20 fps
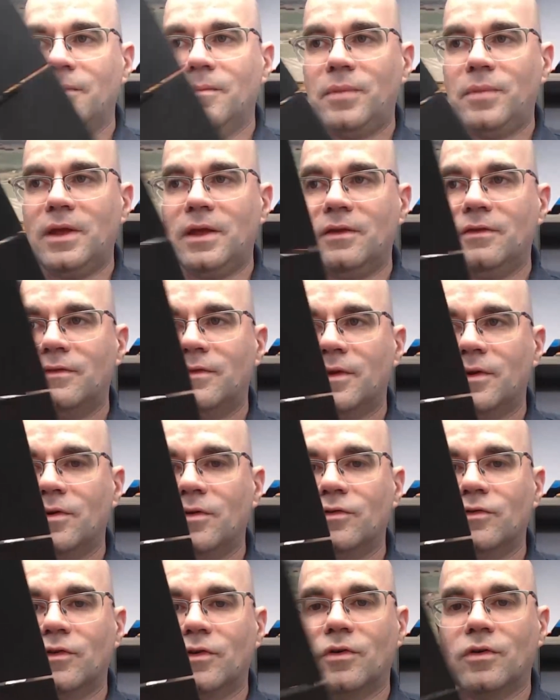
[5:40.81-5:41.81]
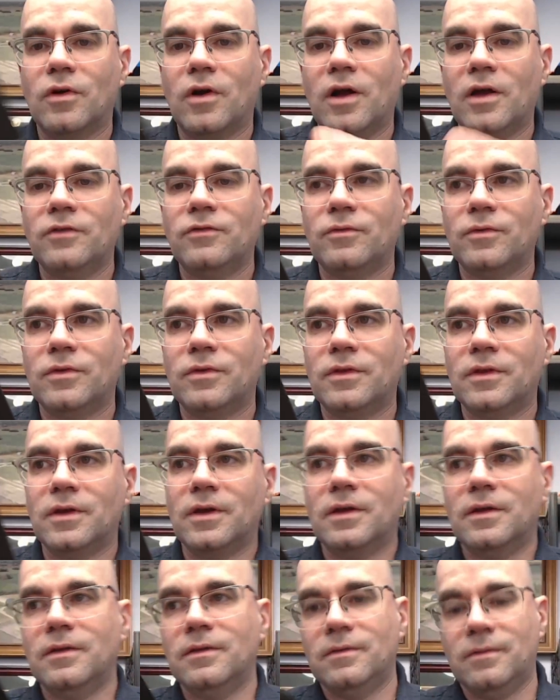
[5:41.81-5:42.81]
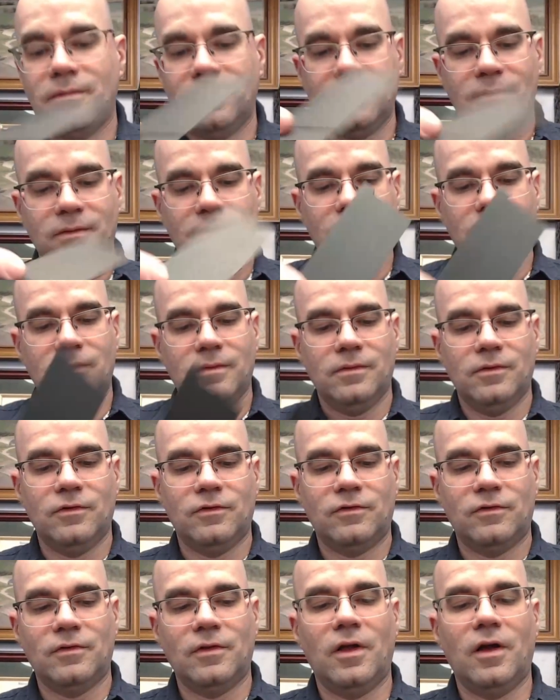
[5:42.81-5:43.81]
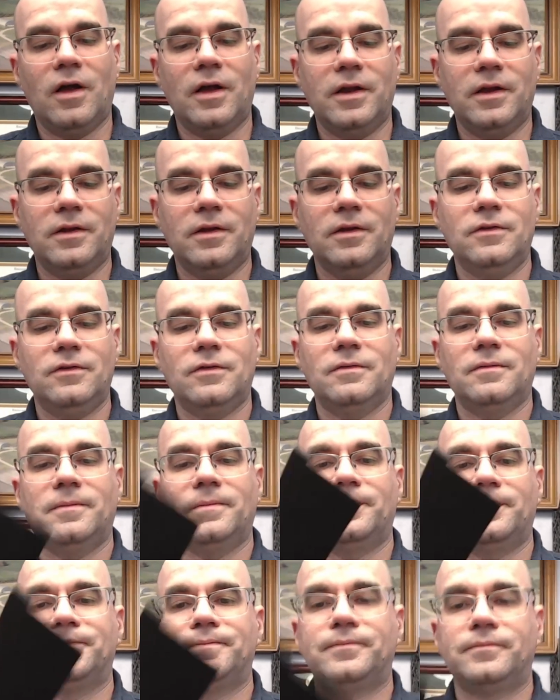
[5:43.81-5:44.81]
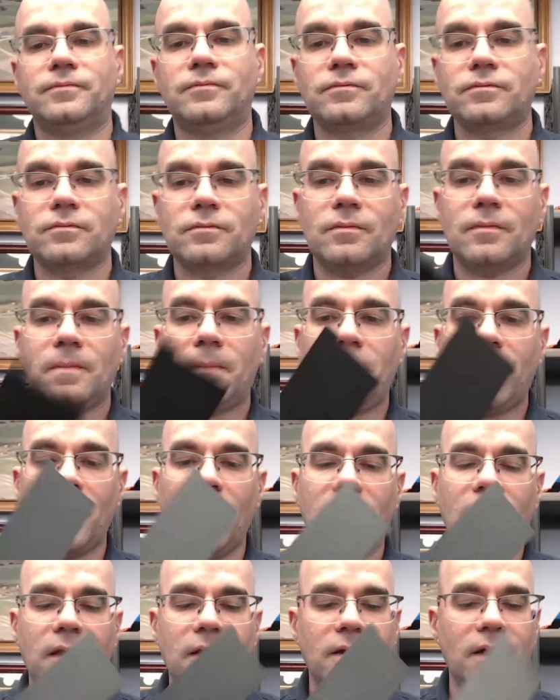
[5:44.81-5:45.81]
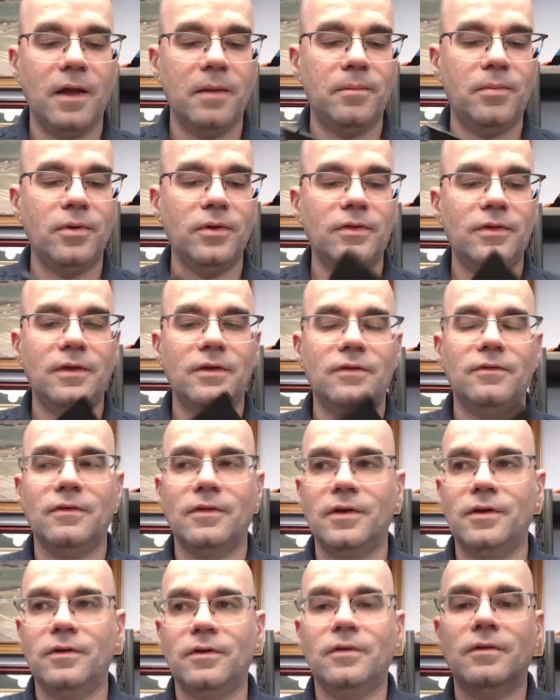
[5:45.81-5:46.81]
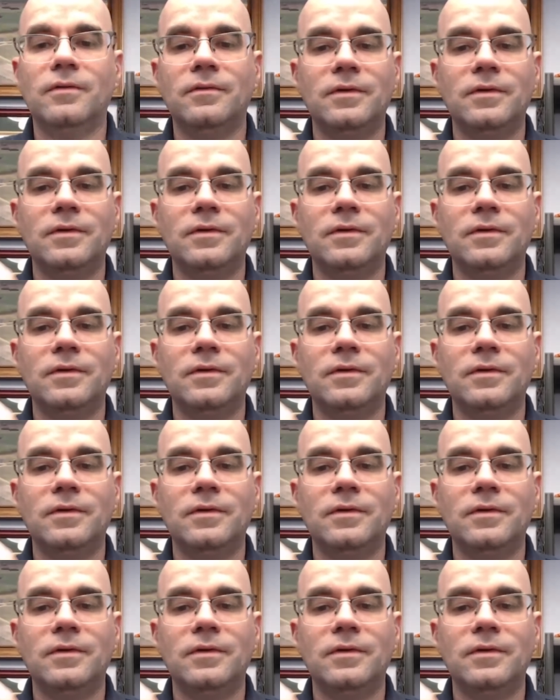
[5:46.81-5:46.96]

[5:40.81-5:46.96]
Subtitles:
piece that goes across with the slot in it, and I put this little